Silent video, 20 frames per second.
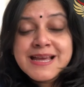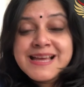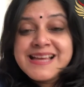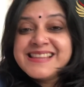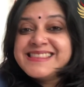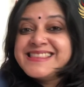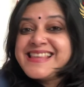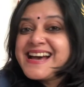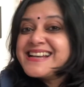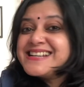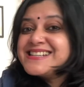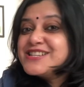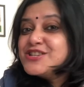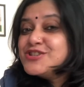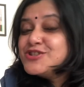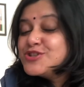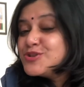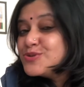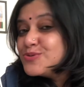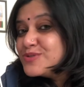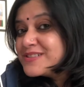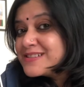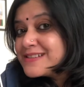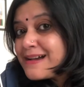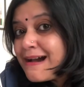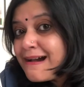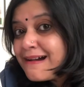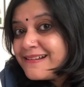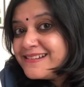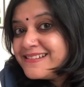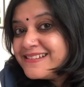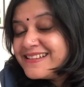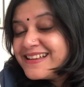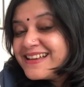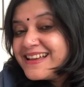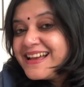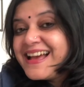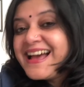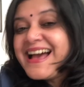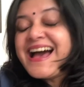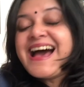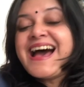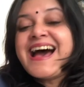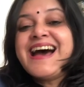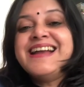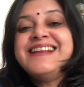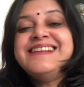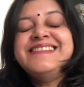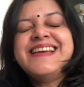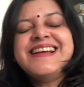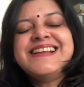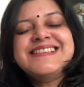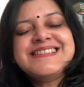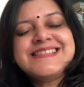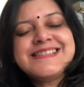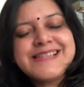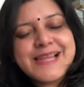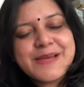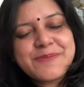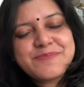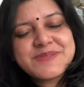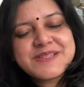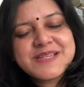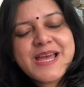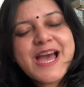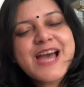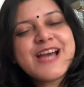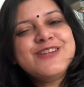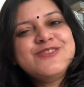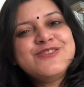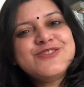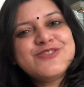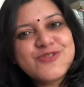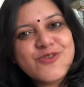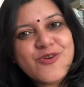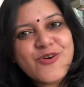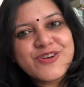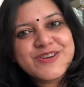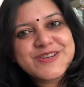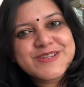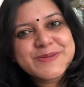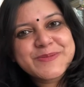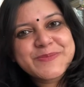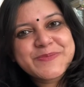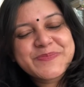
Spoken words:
that chewed cud, and that slept and snored.